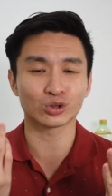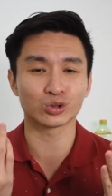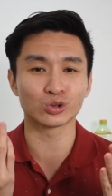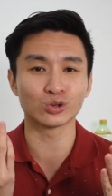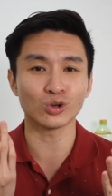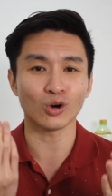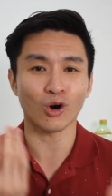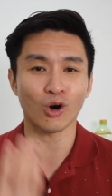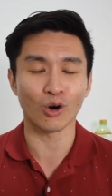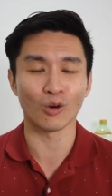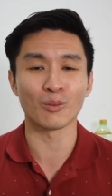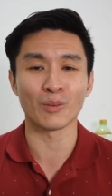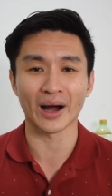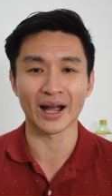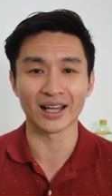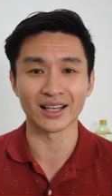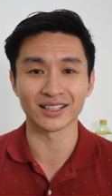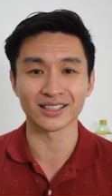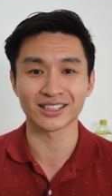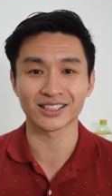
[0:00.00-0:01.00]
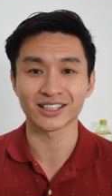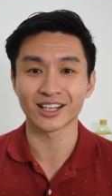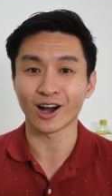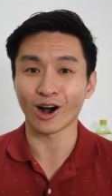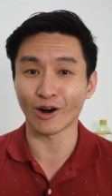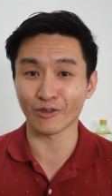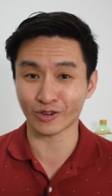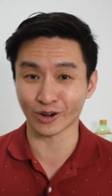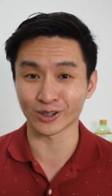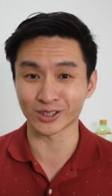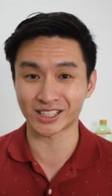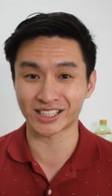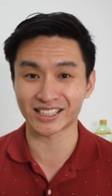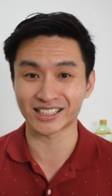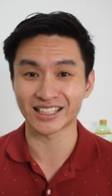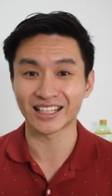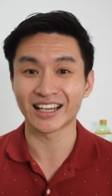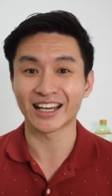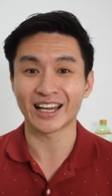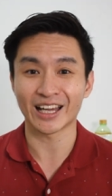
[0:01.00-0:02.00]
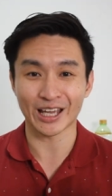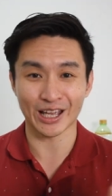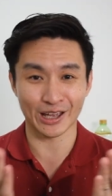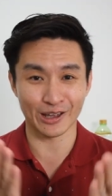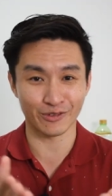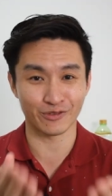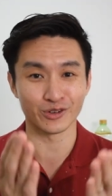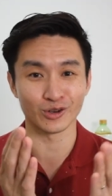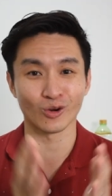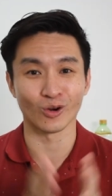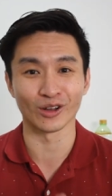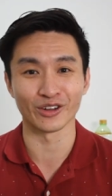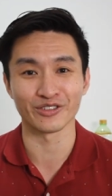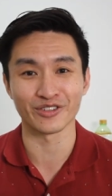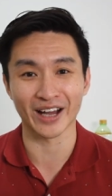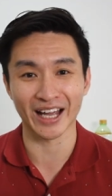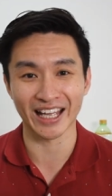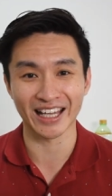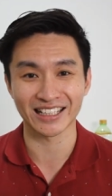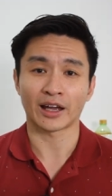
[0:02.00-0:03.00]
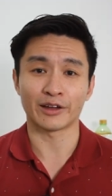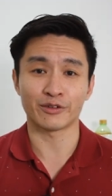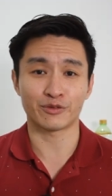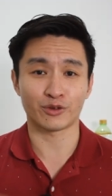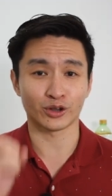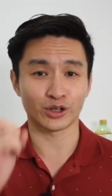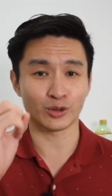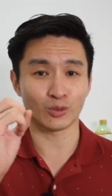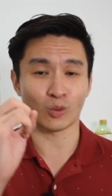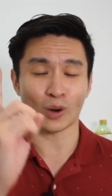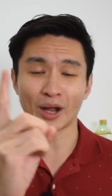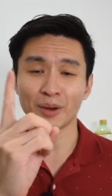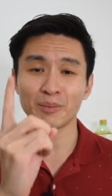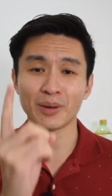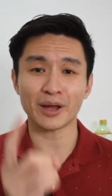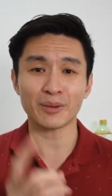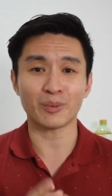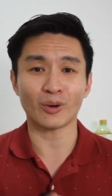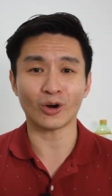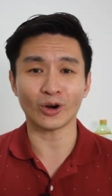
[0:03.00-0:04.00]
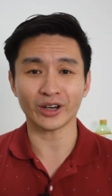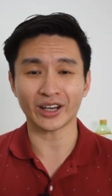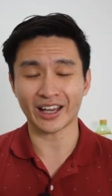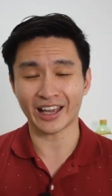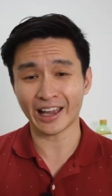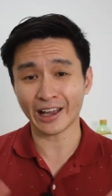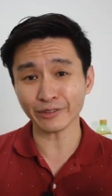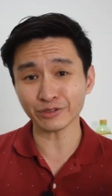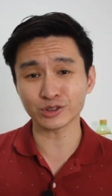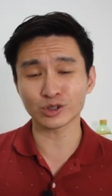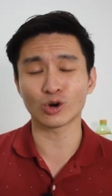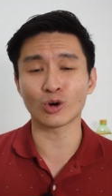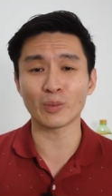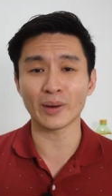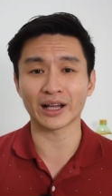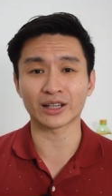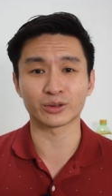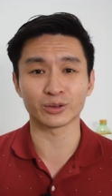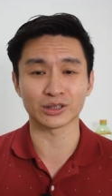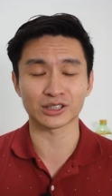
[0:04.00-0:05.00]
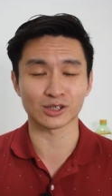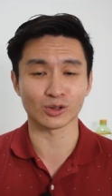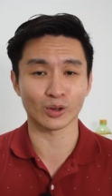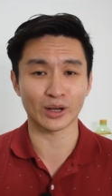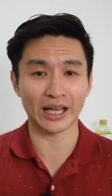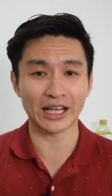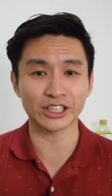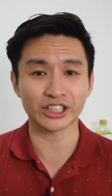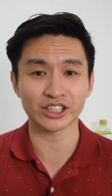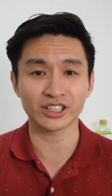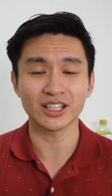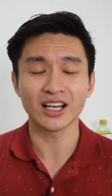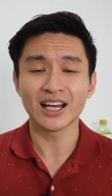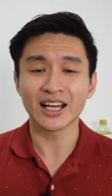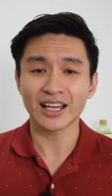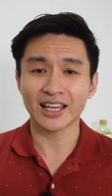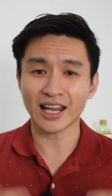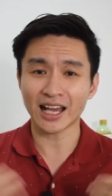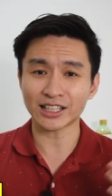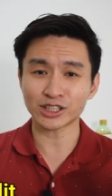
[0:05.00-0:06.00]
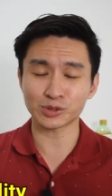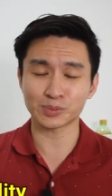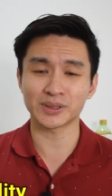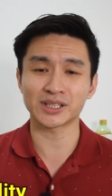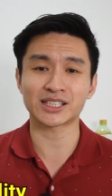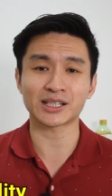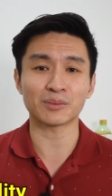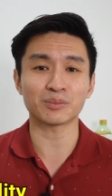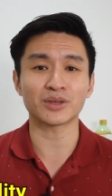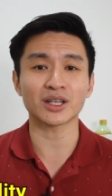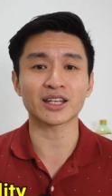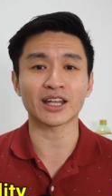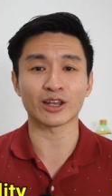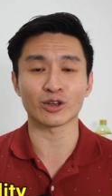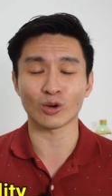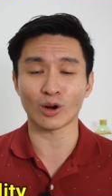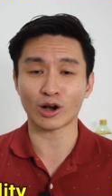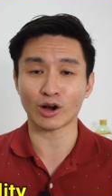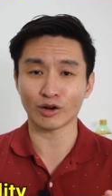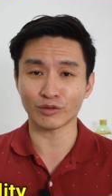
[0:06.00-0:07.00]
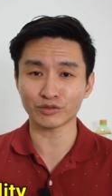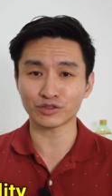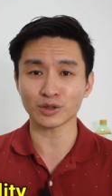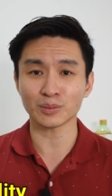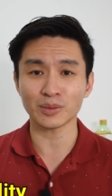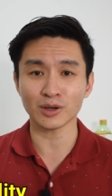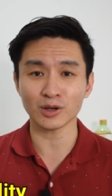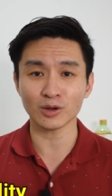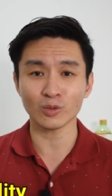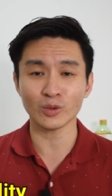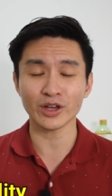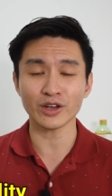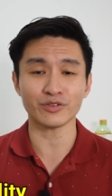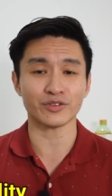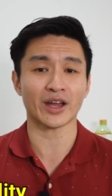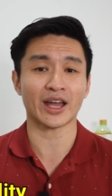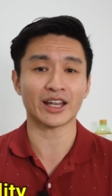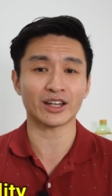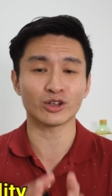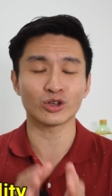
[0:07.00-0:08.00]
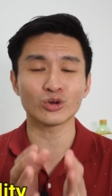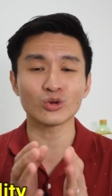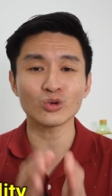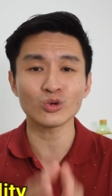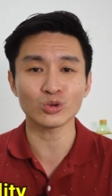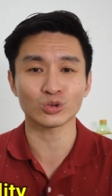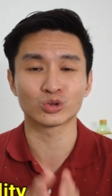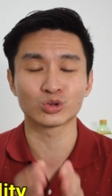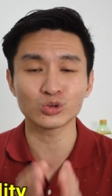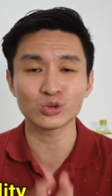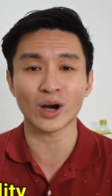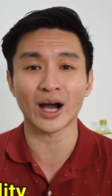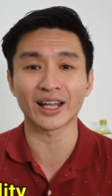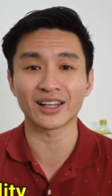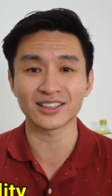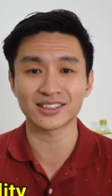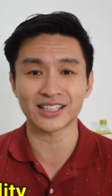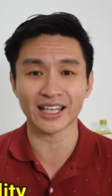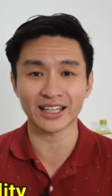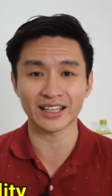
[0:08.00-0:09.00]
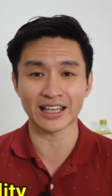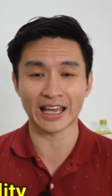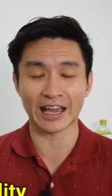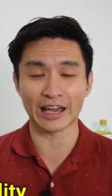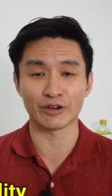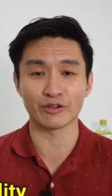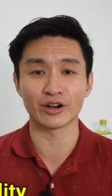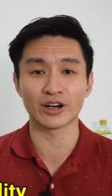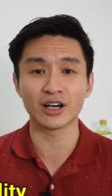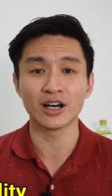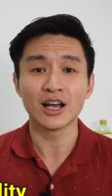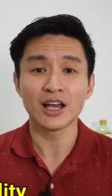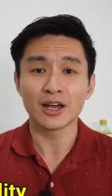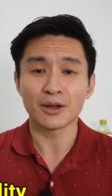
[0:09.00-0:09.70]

to home buyers. Of course, if you qualify. And for the one bad point, I have to go back to its location. It has to be something that you are comfortable with and you do understand the area,